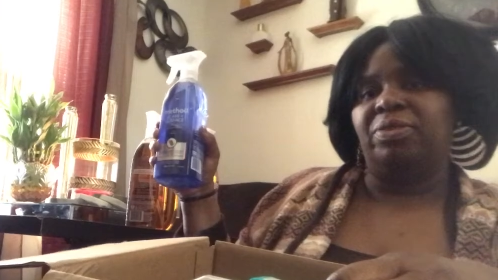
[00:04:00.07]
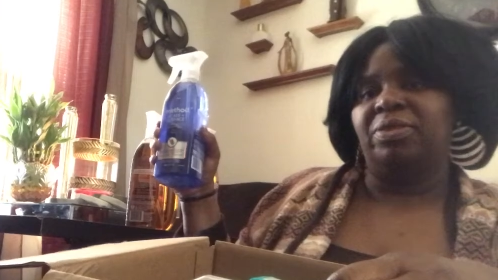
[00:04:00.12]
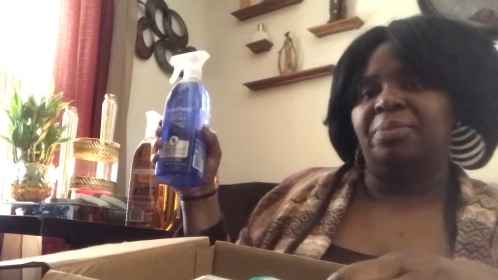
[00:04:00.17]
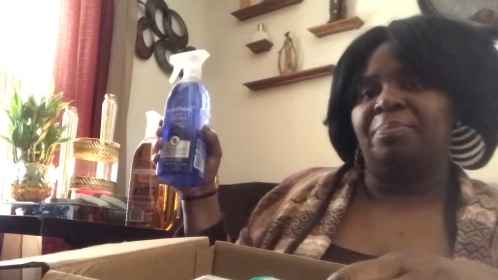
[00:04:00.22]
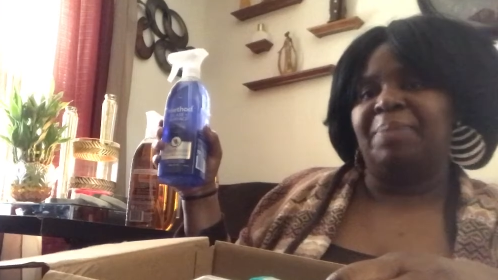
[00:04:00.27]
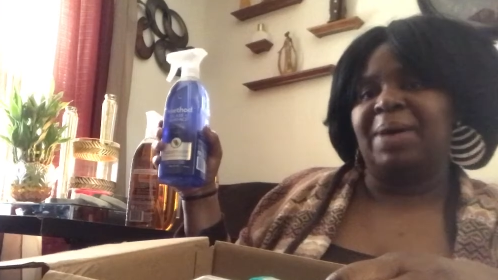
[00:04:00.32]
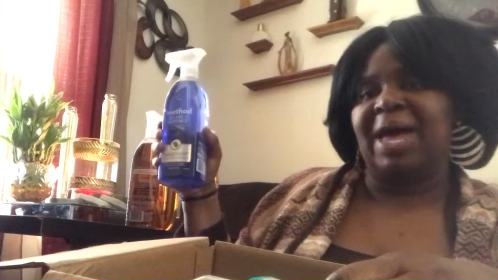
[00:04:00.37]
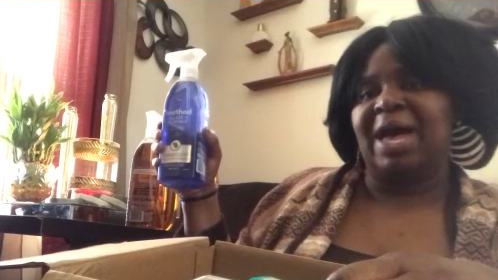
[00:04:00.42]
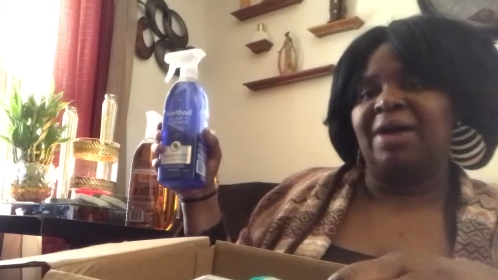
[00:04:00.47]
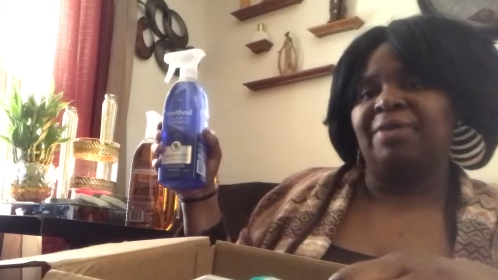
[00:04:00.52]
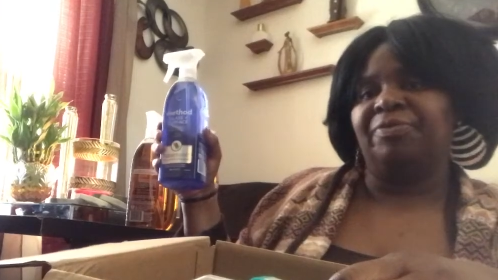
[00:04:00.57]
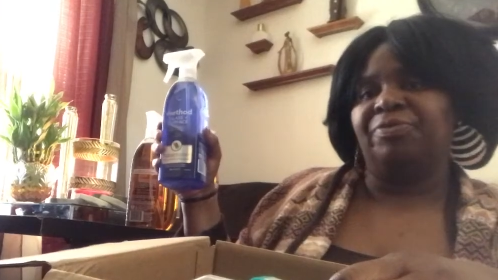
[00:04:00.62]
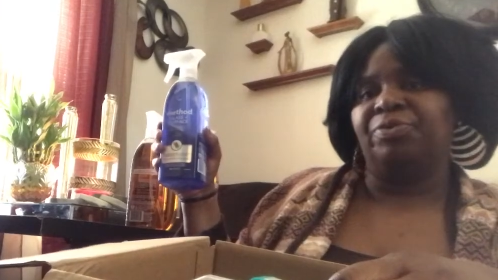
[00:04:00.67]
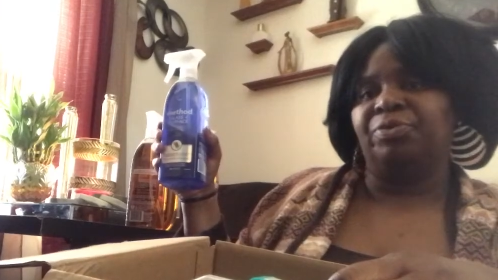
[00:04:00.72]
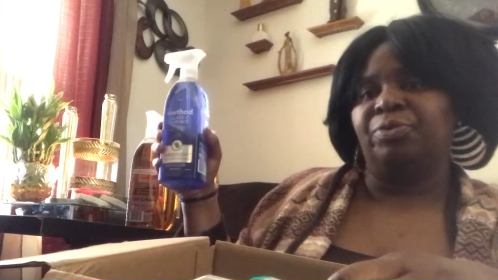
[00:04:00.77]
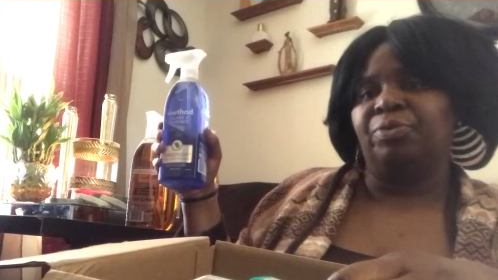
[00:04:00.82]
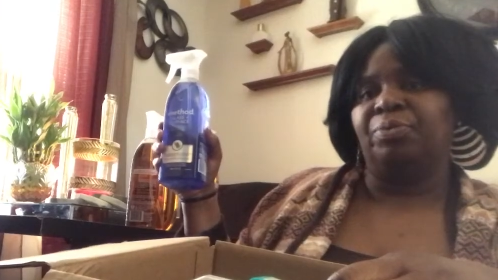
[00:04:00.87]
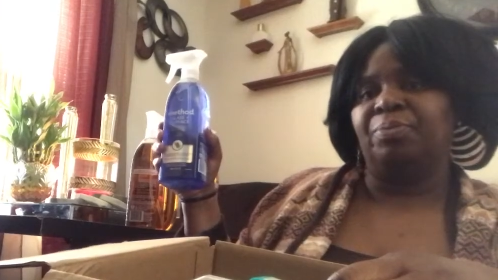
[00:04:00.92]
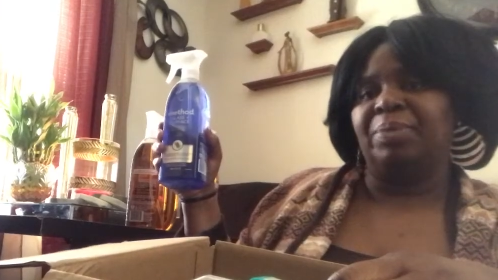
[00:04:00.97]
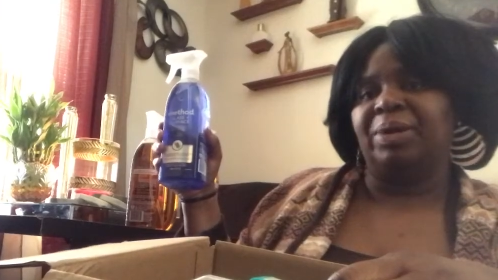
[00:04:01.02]
the
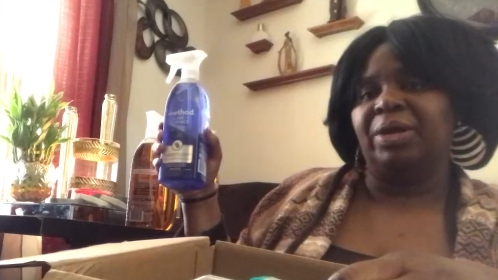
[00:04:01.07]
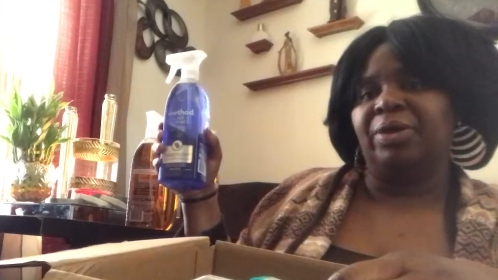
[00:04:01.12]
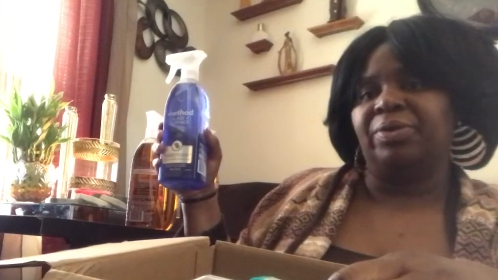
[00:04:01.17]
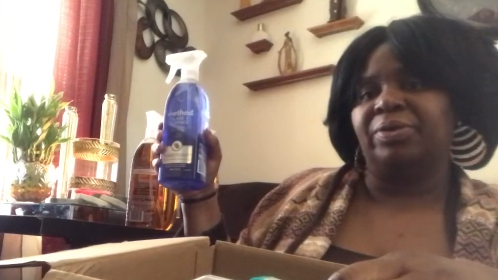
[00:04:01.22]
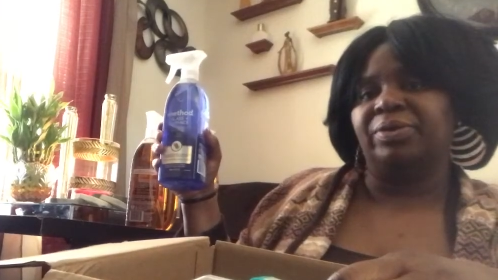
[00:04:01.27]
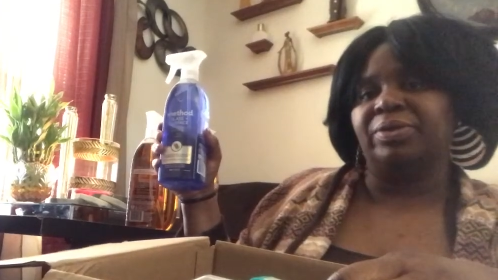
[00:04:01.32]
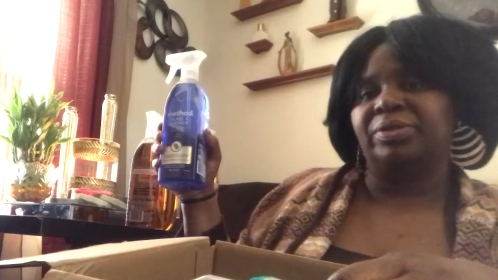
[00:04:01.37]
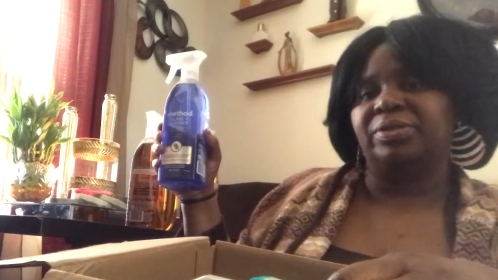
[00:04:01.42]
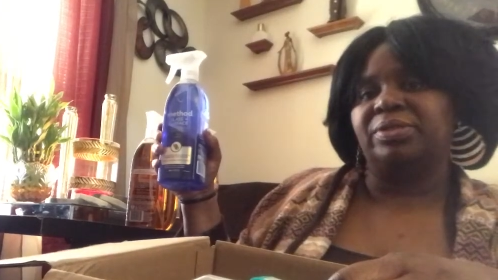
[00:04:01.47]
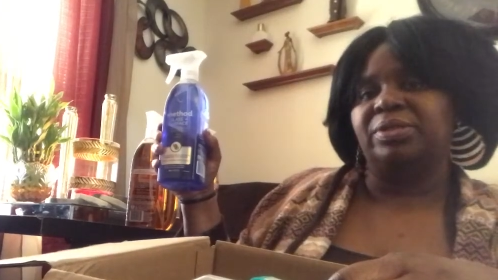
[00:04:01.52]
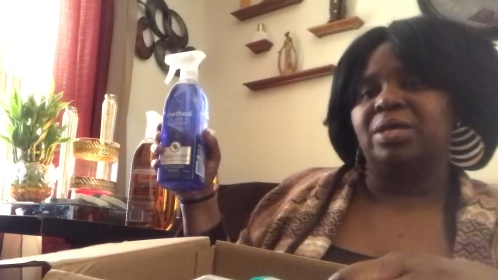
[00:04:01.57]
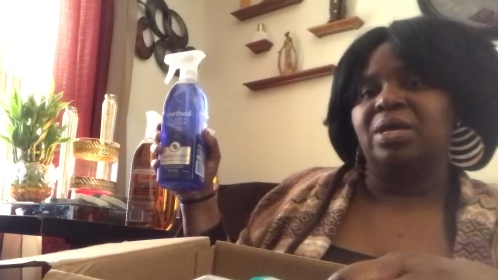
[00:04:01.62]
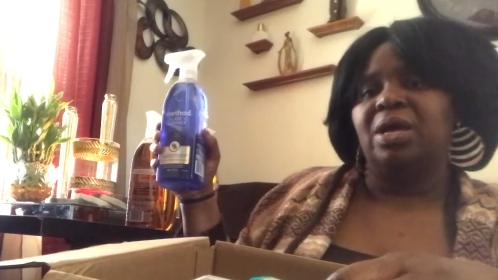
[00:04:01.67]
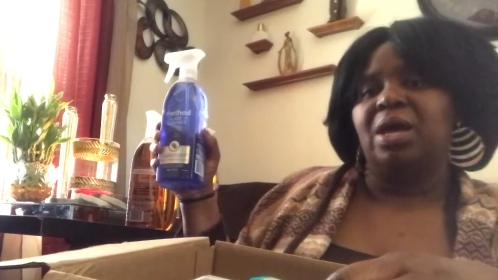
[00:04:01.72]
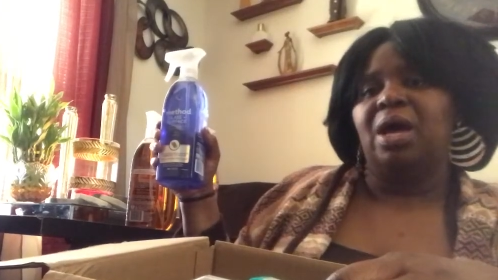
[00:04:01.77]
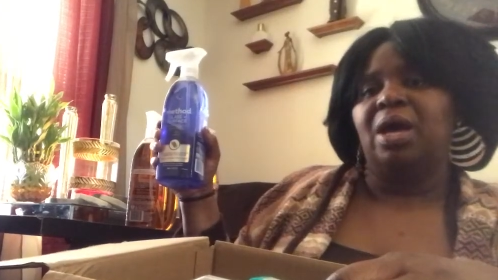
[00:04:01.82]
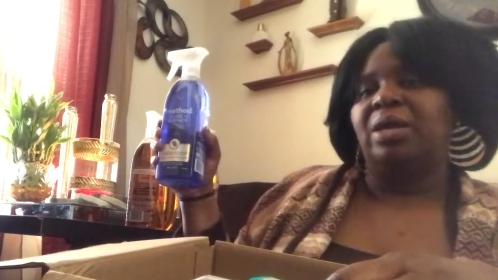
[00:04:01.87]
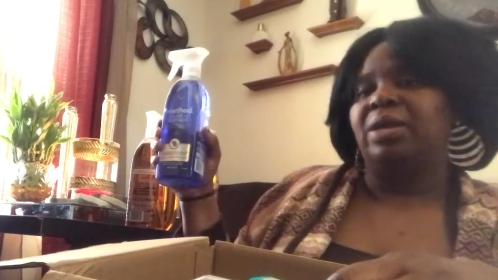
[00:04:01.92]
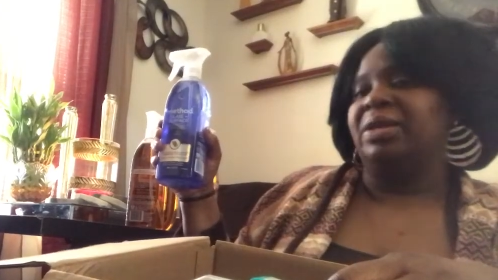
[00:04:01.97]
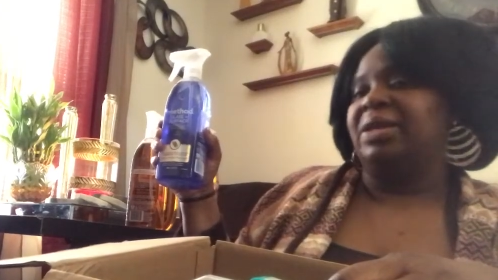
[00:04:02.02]
bathroom mirrors,
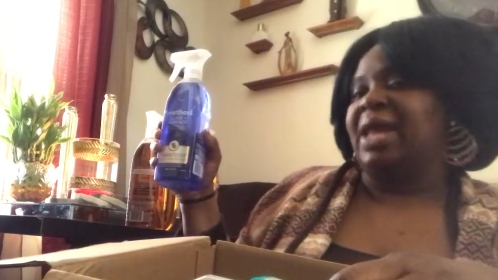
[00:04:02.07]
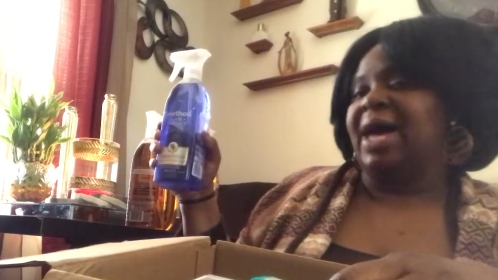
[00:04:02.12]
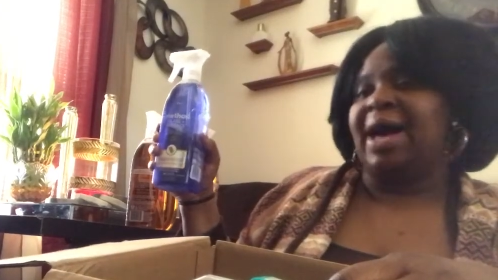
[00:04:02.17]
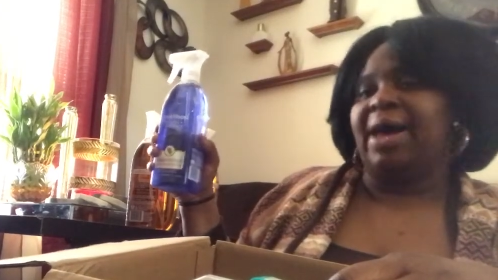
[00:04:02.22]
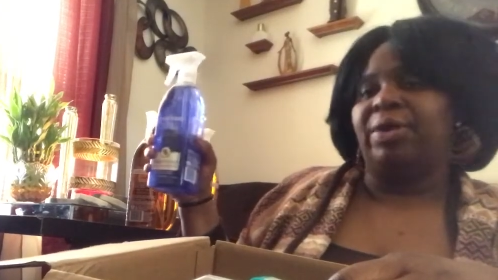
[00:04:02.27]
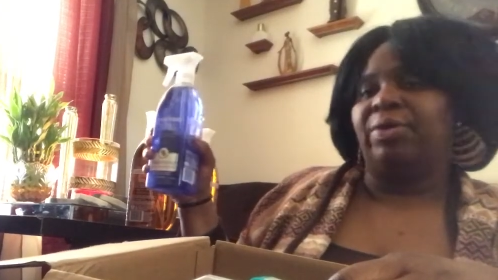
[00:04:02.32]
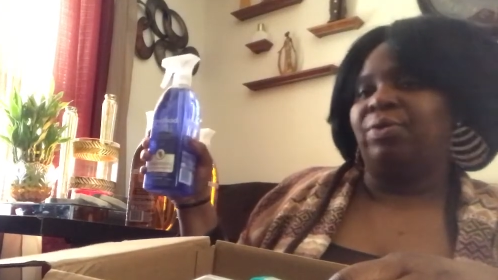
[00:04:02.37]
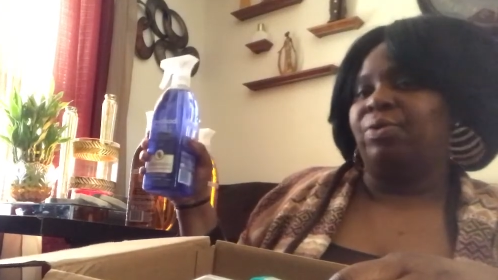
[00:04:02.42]
not